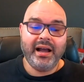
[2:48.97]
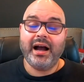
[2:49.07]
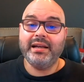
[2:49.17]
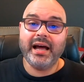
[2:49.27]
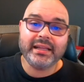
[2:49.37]

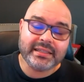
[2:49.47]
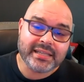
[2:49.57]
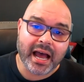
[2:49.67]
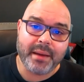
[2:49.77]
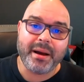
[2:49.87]
Another
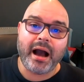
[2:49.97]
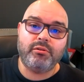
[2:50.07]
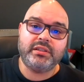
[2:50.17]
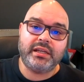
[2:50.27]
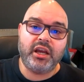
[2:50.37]
time, I
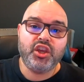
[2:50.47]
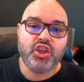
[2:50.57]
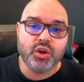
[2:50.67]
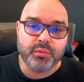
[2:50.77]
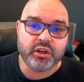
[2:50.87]
was in a
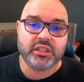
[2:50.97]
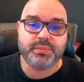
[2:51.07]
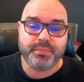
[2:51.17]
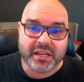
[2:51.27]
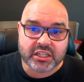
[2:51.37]
humorous
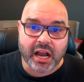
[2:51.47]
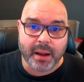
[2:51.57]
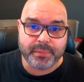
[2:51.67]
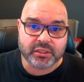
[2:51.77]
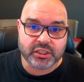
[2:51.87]
speech
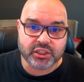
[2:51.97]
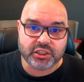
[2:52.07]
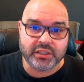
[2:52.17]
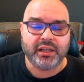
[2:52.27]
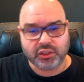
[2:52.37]

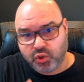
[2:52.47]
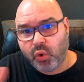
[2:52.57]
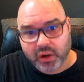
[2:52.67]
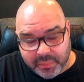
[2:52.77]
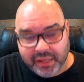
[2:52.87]
competition, a
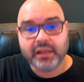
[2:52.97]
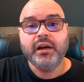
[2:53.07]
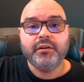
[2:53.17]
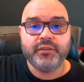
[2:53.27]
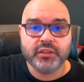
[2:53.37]
tournament for